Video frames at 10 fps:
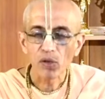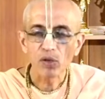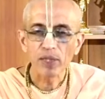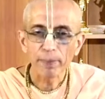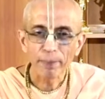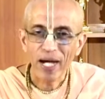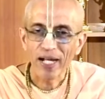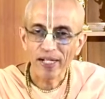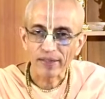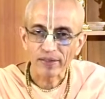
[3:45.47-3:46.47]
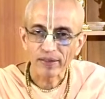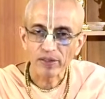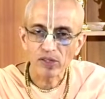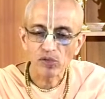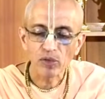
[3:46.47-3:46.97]
only bad
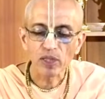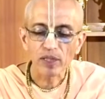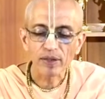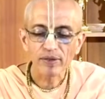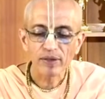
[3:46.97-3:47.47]
in this world.